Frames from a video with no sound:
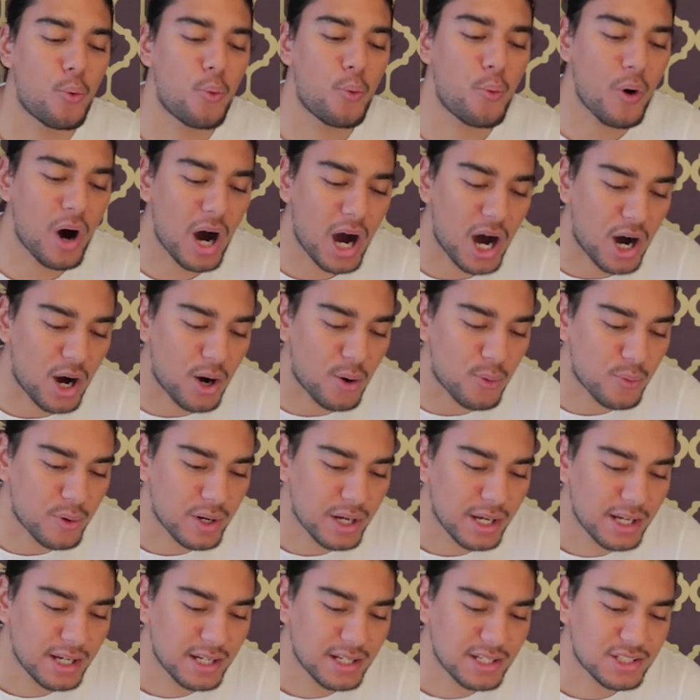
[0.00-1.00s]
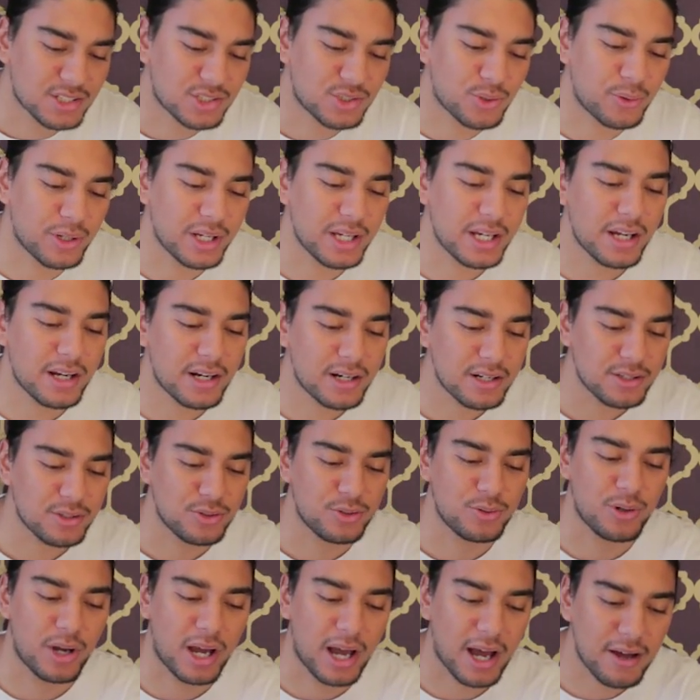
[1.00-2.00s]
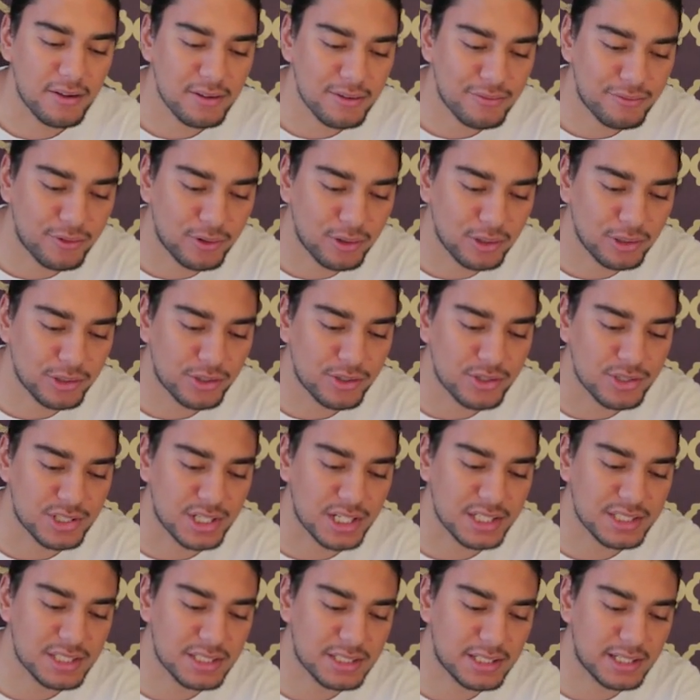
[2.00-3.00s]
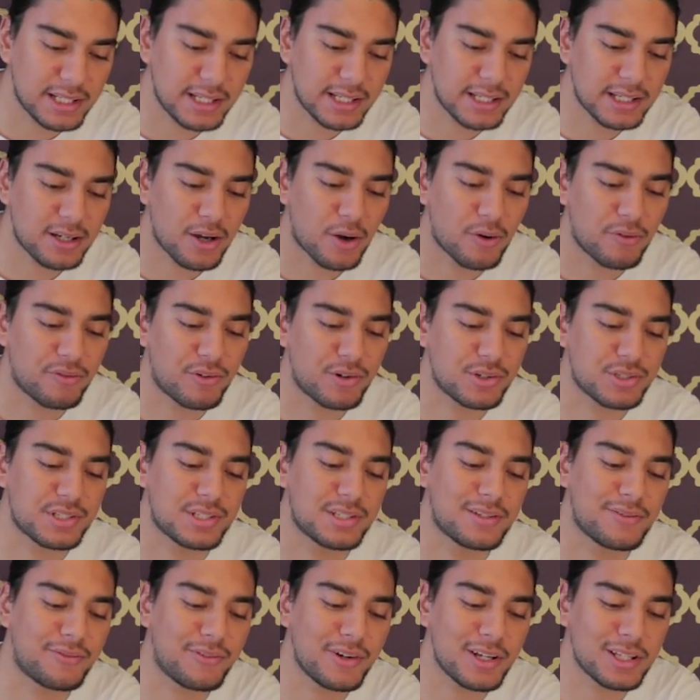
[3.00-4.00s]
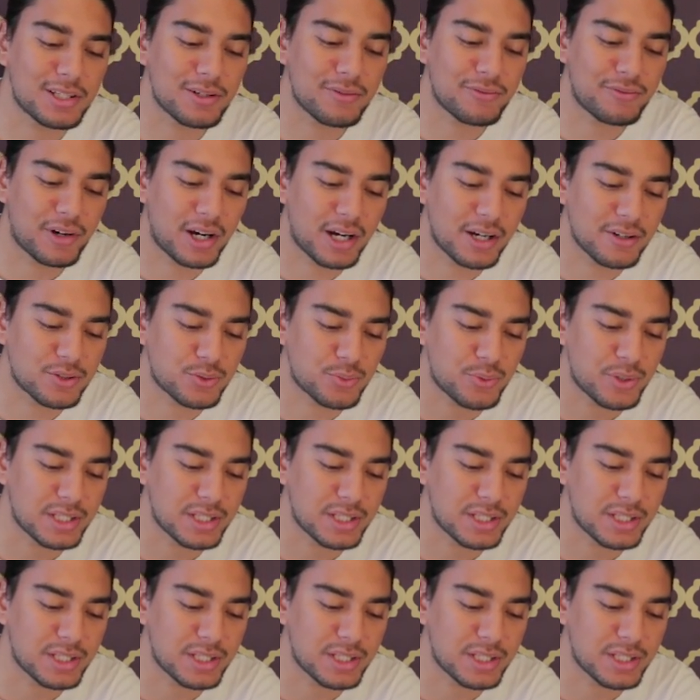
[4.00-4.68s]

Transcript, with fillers: Wow! So here you have the folder Justice League versus the Fatal Five